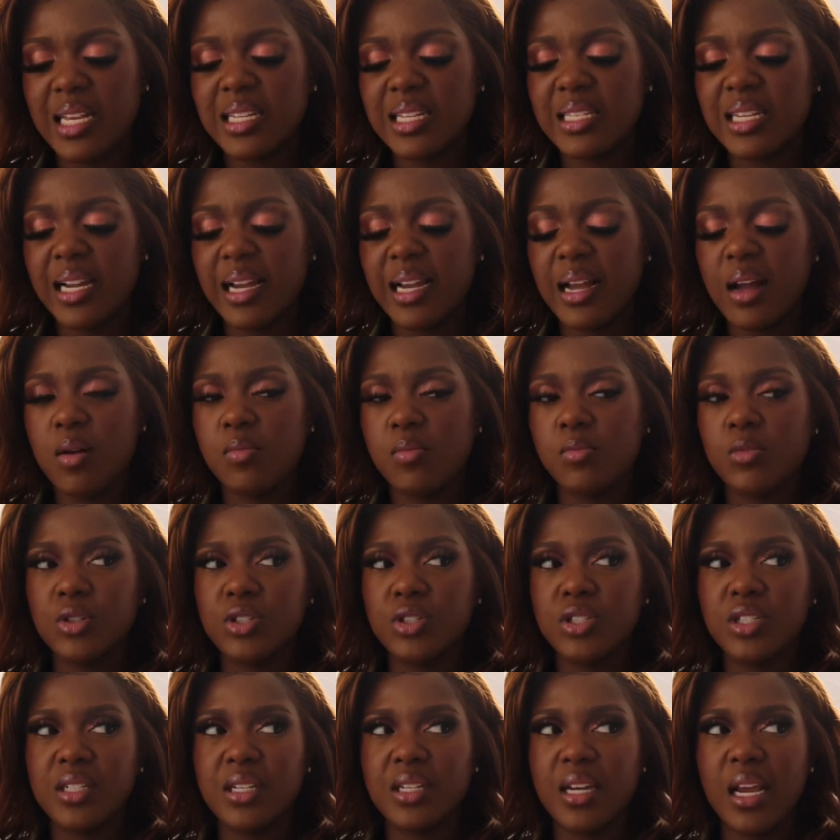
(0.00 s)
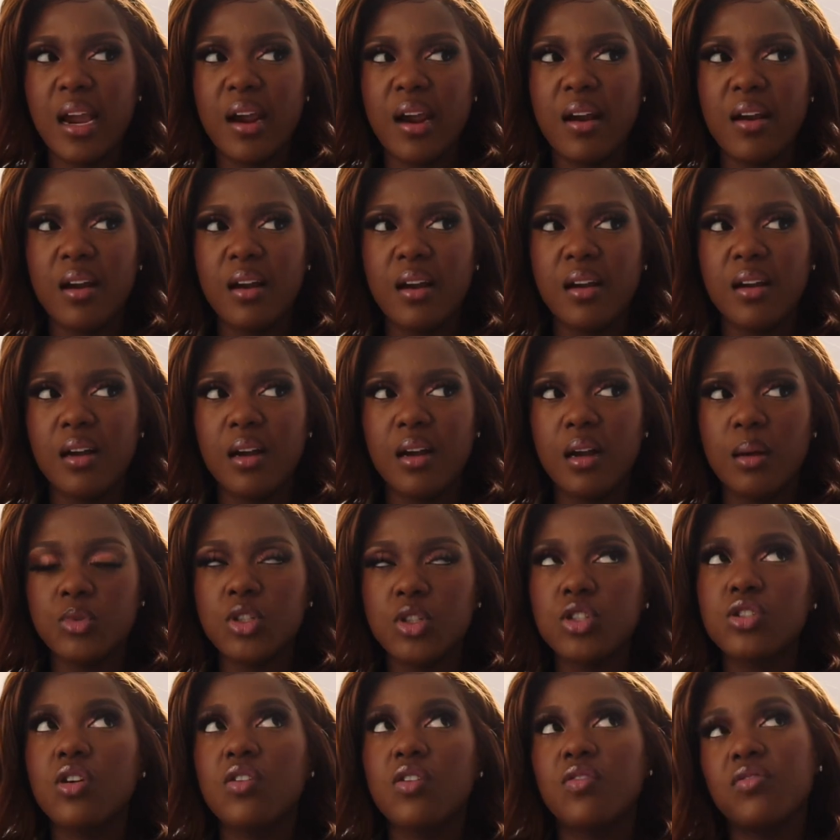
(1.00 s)
That's like how much in naira. I'm
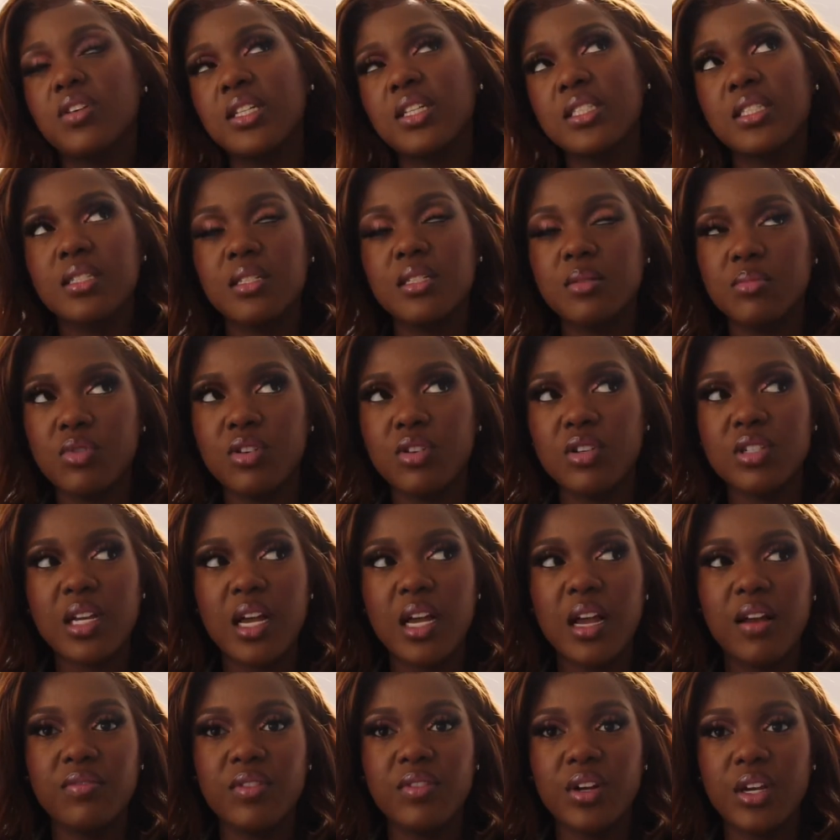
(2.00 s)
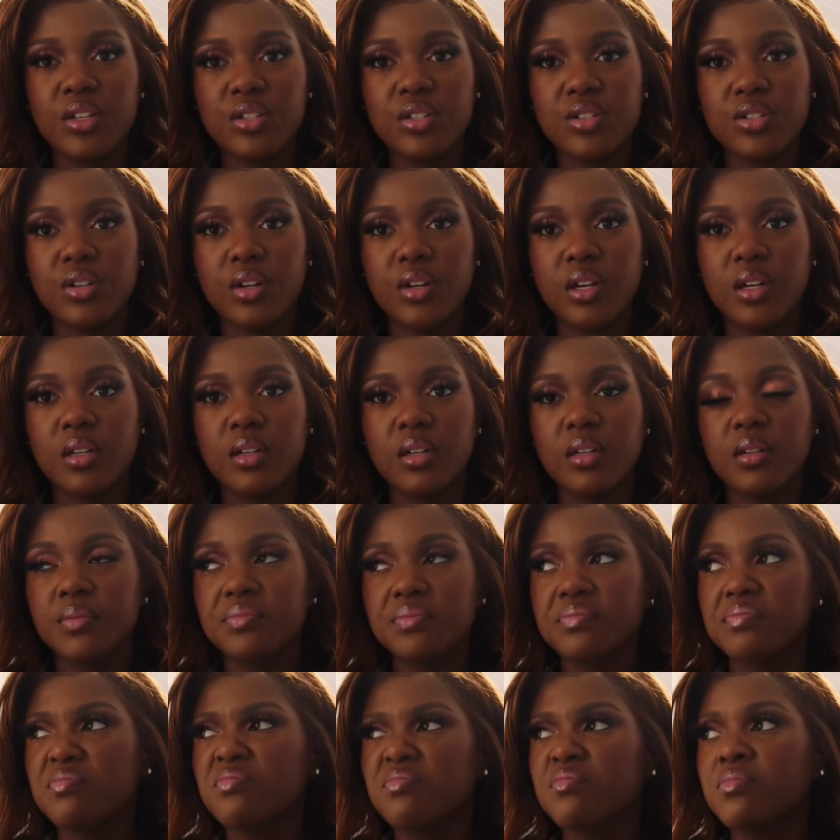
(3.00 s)
just converting it because I have Nigerian.
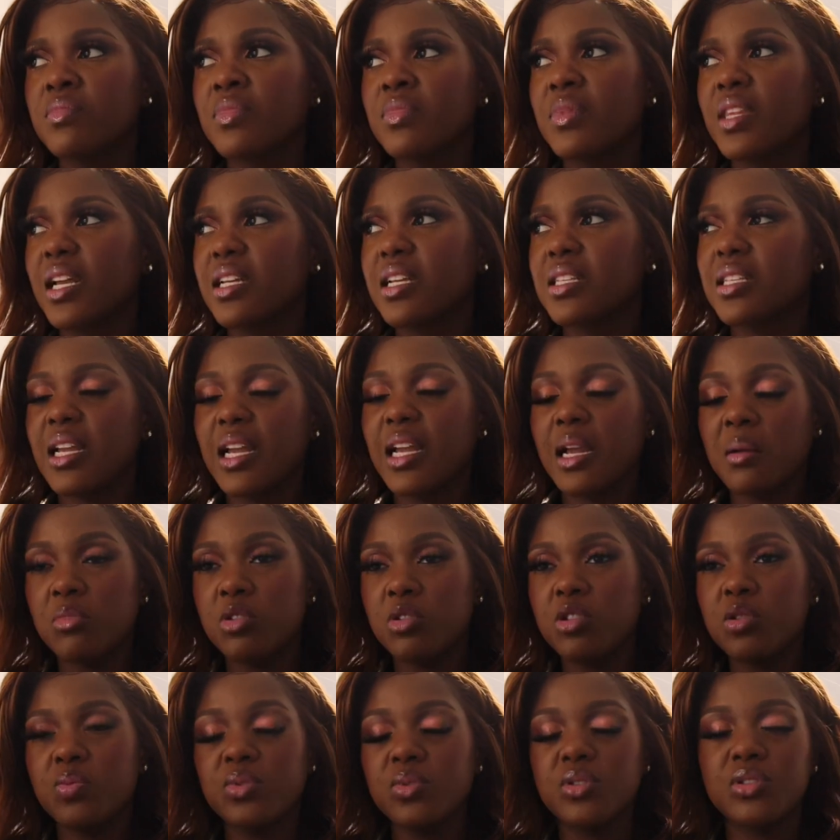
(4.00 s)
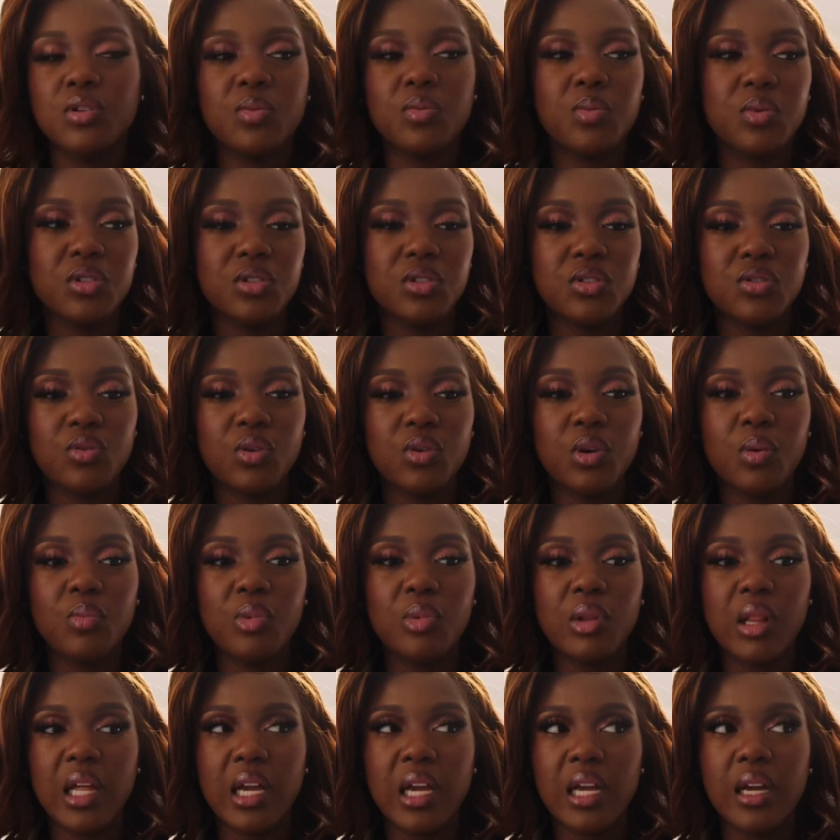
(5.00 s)
That's like, I'm going to put stuff on the screen,
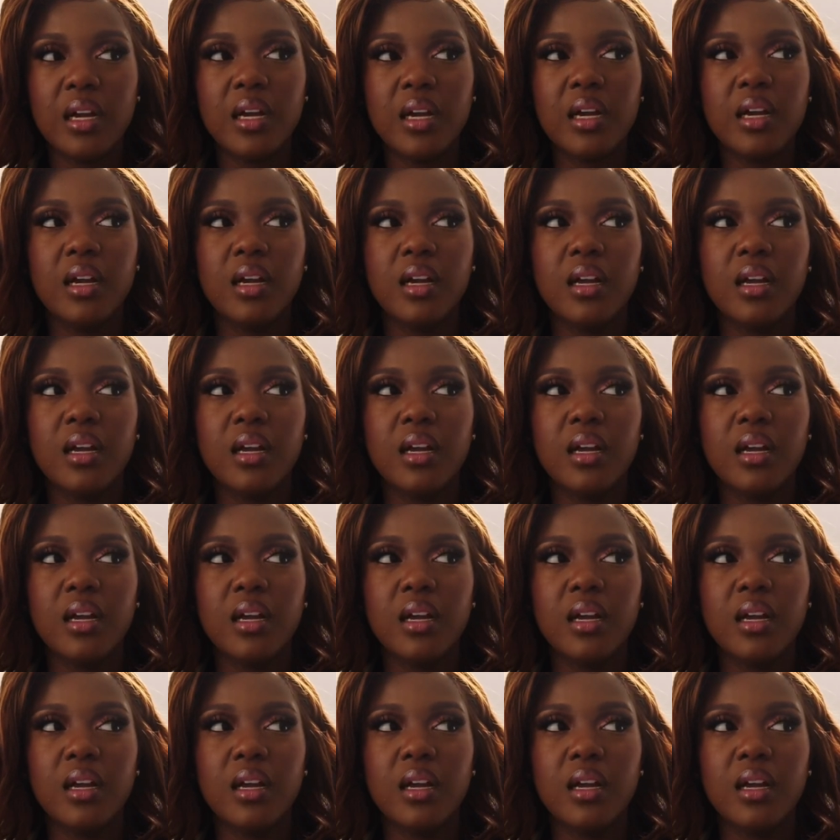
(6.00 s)
but like,